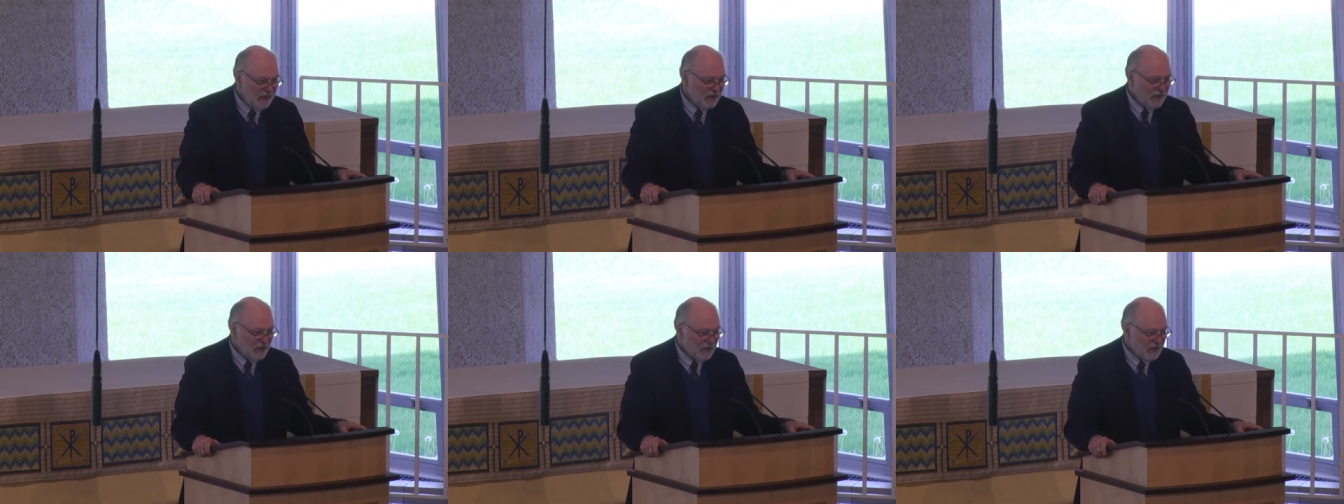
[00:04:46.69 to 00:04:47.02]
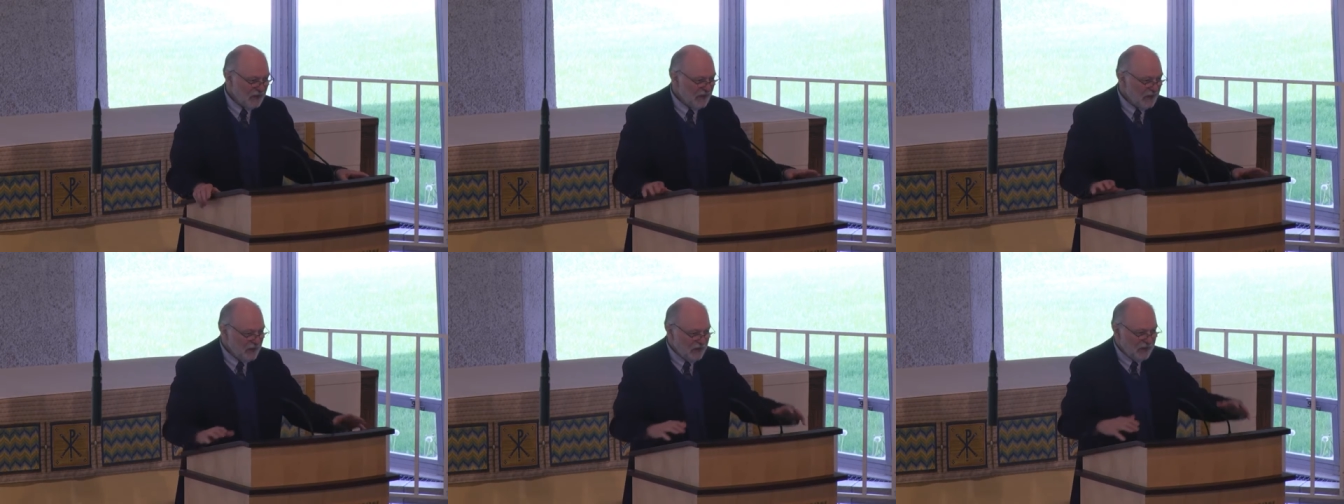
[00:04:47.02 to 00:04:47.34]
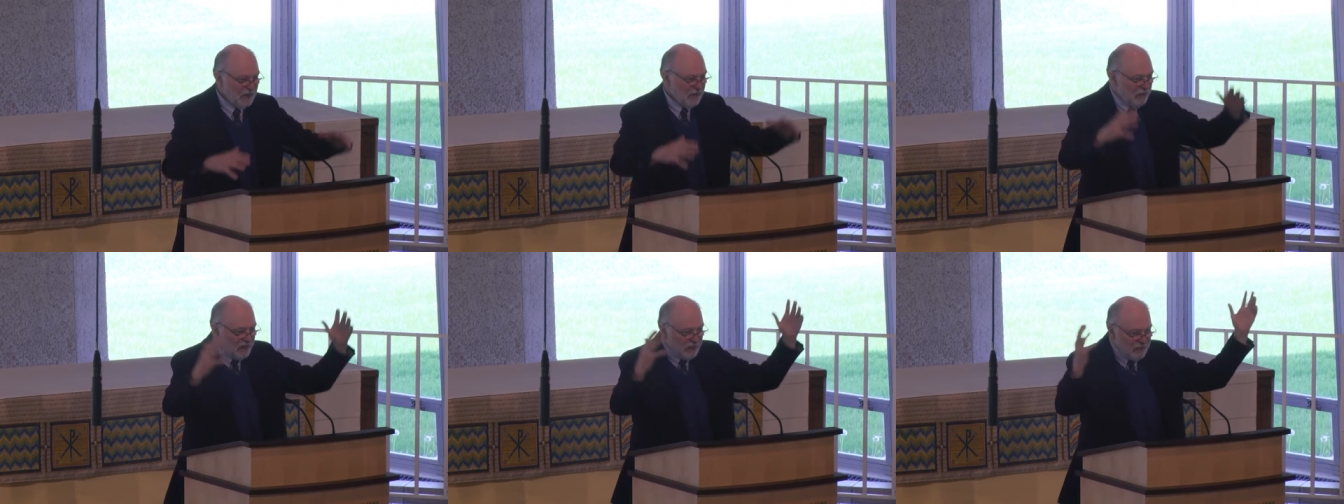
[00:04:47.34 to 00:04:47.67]
just things
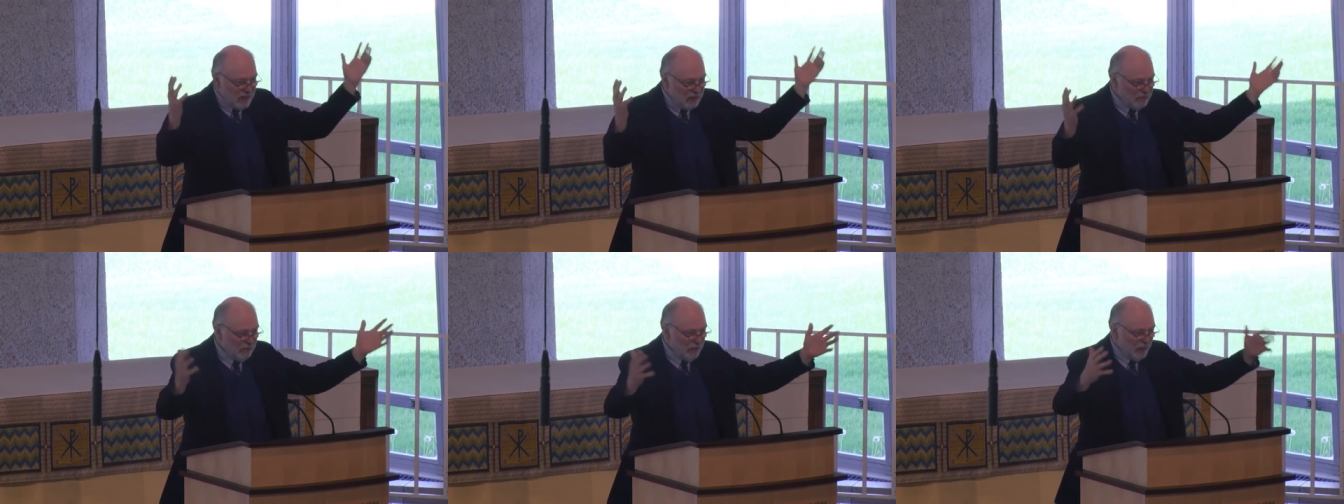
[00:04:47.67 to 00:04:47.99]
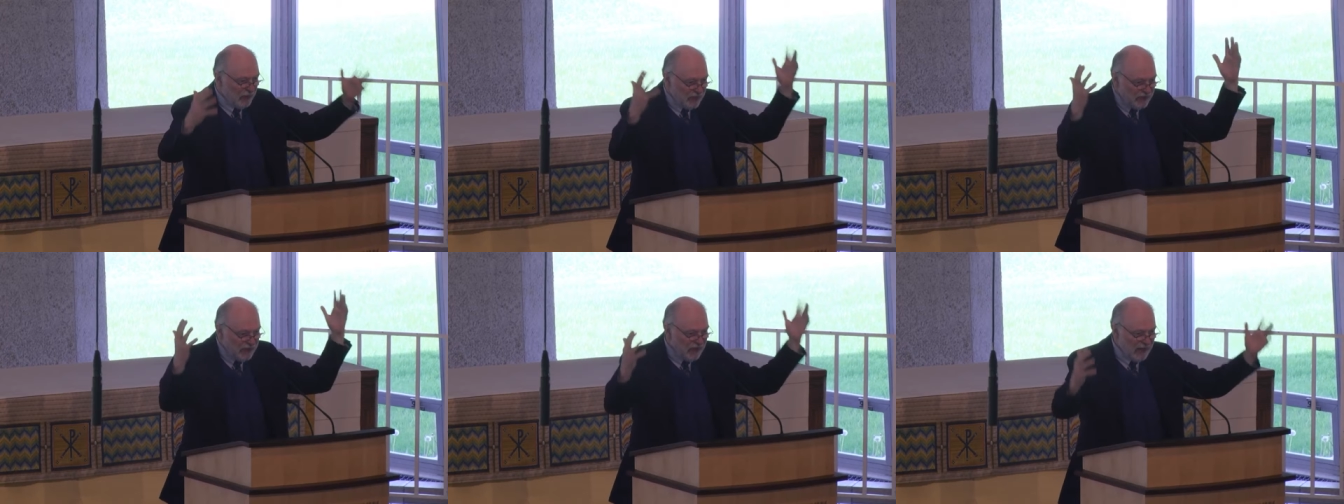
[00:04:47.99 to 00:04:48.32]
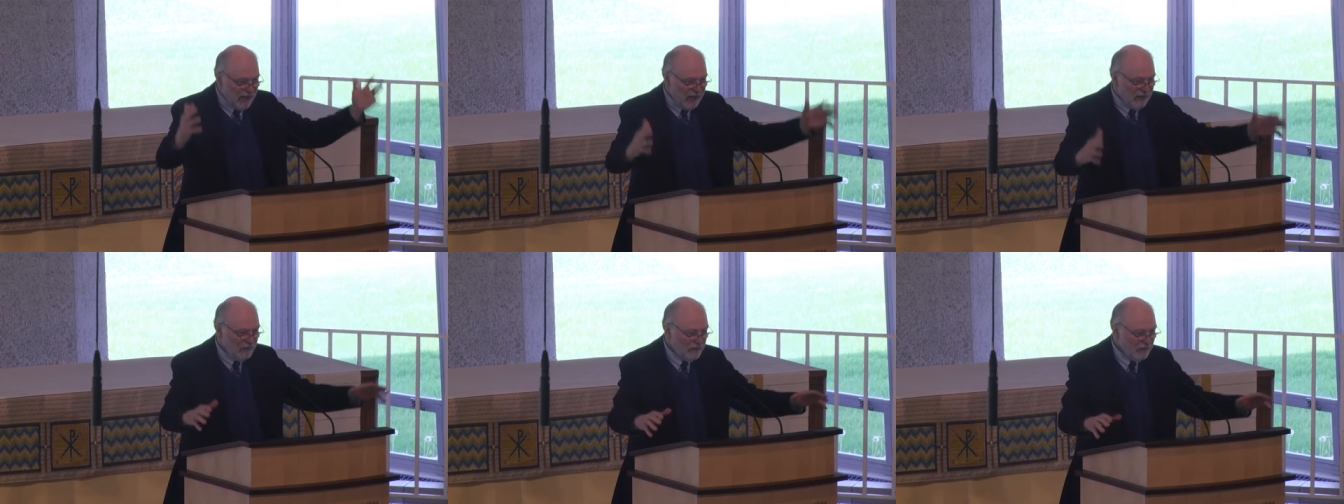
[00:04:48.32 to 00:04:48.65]
seem to be
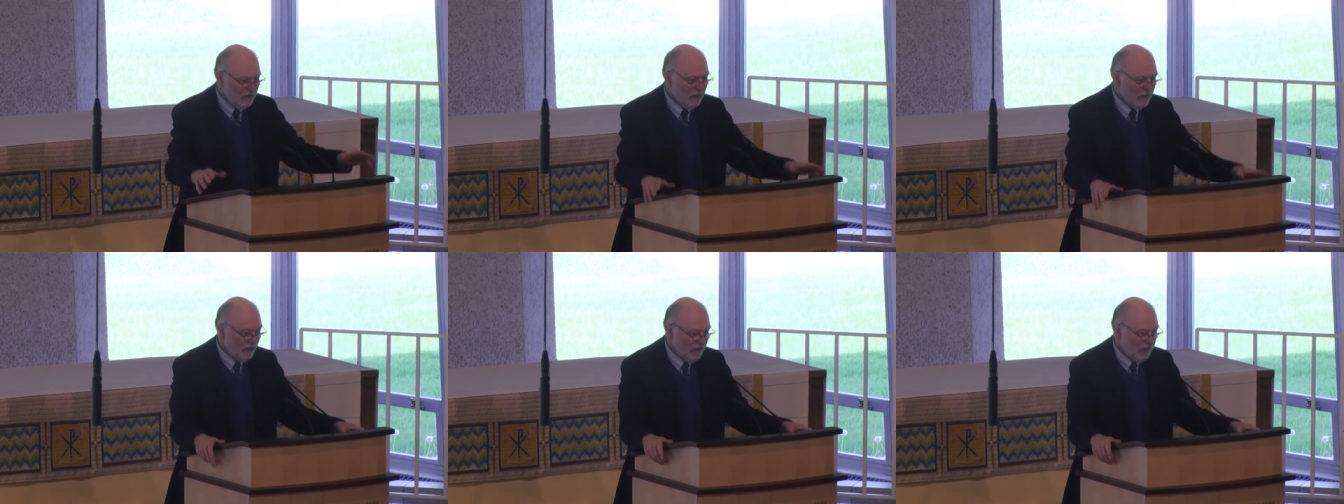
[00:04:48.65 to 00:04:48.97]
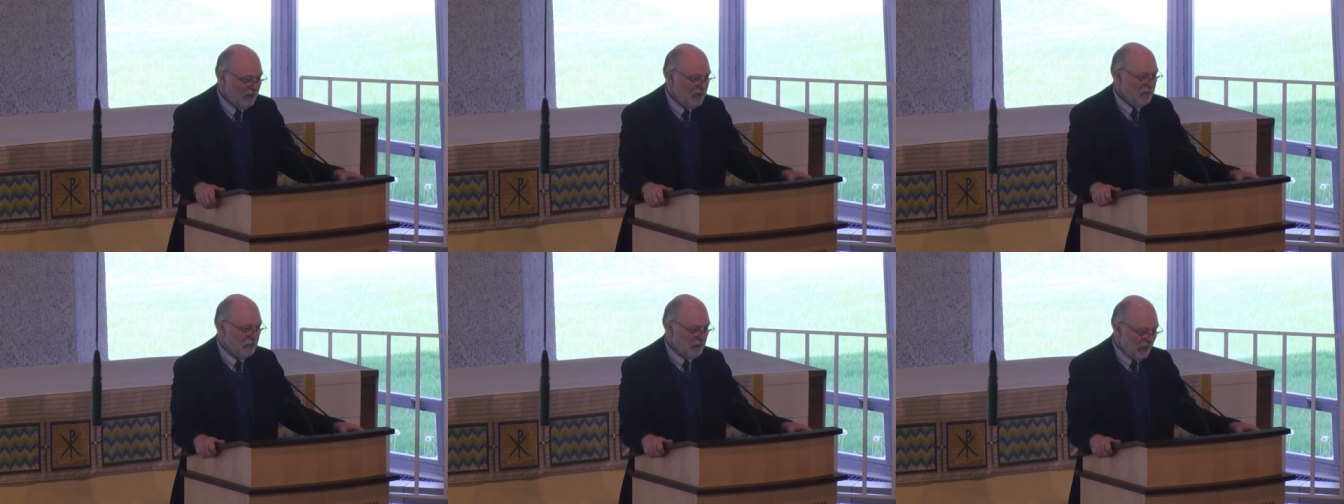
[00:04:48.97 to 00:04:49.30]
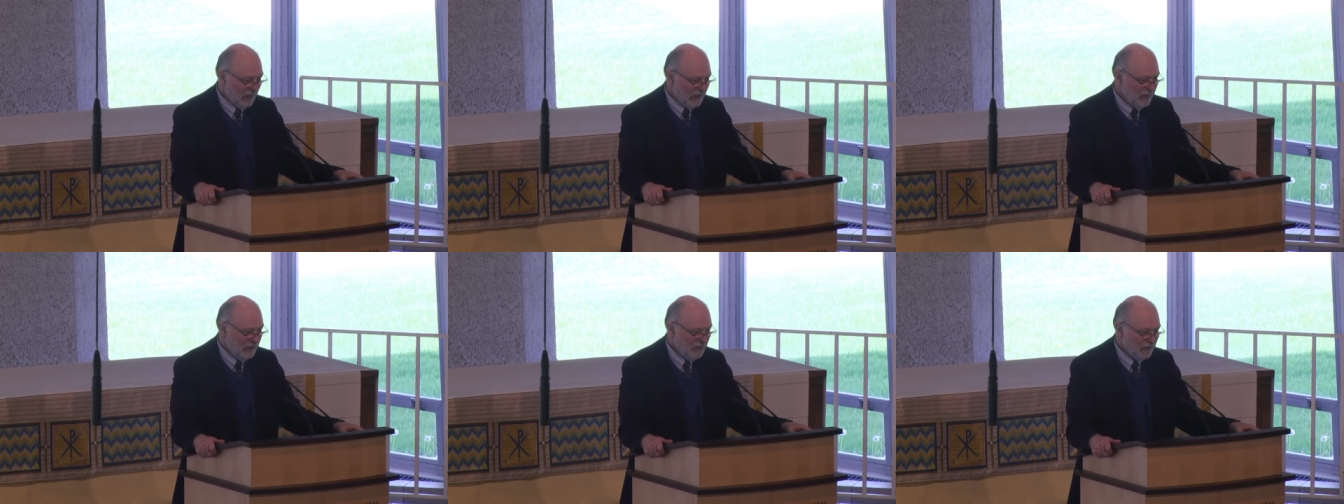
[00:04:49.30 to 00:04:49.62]
bursting out all over the
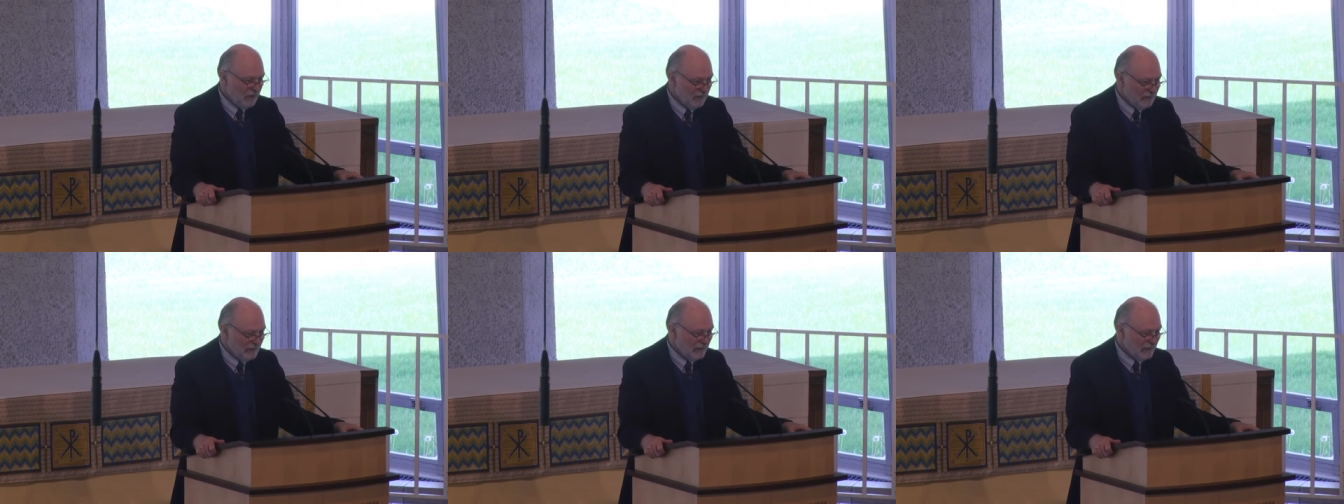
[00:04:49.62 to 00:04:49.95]
place.